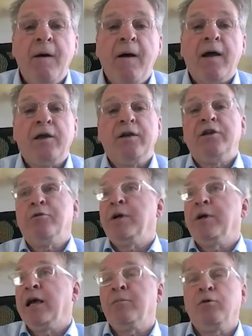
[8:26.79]
And you need to be
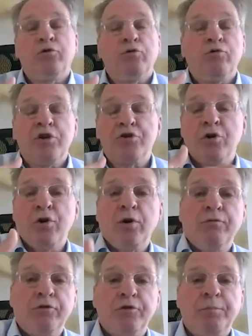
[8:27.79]
able to
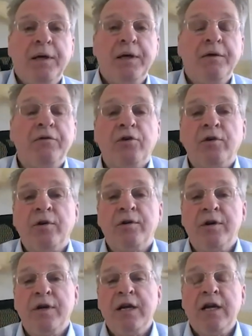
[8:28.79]
reserve a space
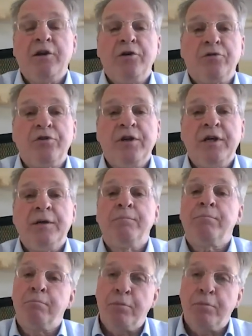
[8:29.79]
near your team,